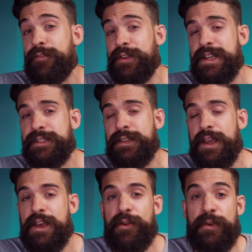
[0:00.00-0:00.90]
for this,
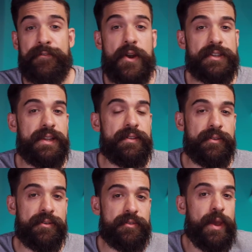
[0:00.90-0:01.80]
we first need
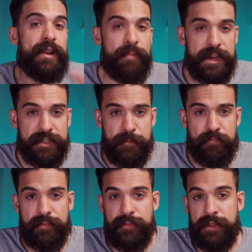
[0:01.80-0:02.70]
to create a measure
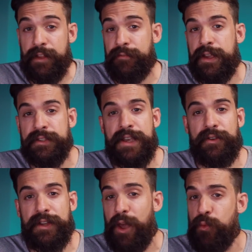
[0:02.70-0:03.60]
that figures
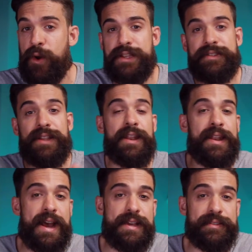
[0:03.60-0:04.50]
out, okay, what is the
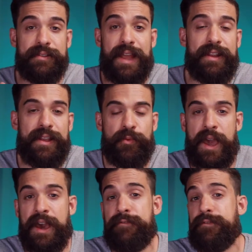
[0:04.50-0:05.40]
last date that we
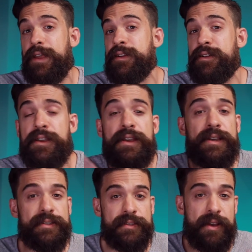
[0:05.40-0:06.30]
have in our
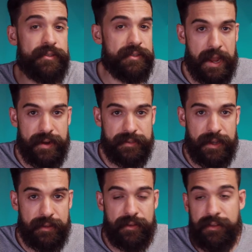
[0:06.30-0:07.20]
sales dataset?